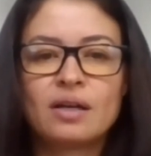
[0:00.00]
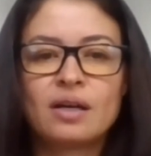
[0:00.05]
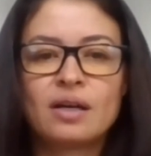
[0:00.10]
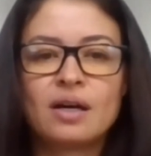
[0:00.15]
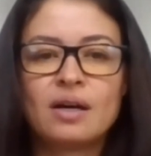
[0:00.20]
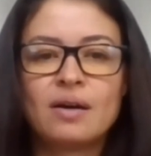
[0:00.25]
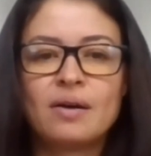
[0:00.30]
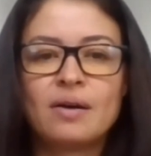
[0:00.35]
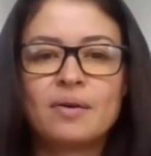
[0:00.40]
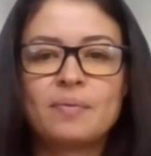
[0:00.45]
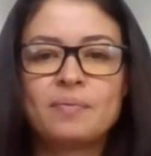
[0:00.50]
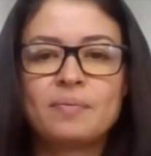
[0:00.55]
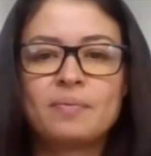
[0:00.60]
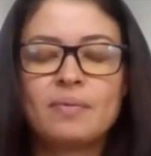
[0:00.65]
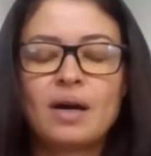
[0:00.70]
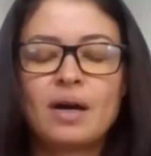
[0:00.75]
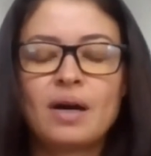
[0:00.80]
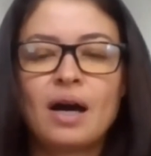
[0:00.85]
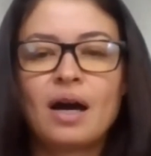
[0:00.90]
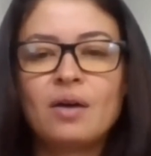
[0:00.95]

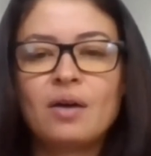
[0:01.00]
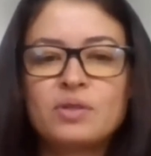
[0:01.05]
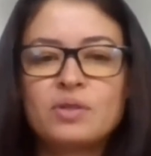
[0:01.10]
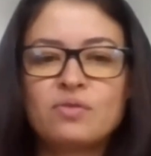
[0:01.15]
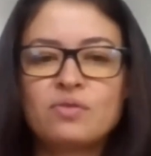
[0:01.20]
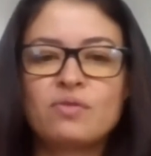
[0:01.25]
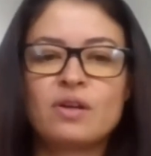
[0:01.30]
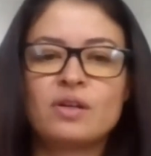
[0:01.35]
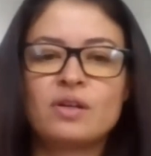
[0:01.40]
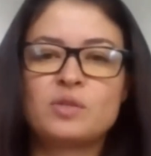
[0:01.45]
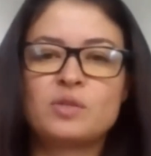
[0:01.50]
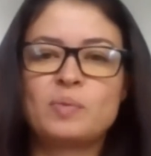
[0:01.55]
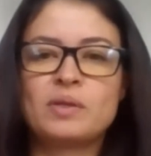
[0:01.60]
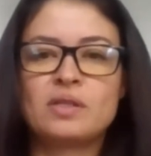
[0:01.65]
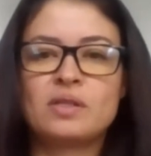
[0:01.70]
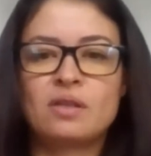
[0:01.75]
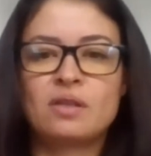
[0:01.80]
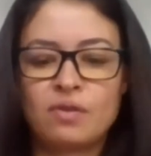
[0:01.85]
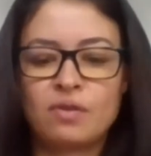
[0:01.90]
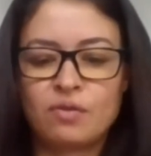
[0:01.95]
I was very
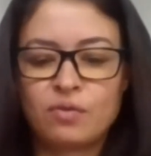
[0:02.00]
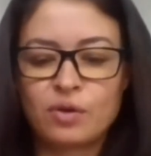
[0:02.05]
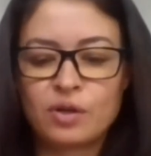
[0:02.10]
specific.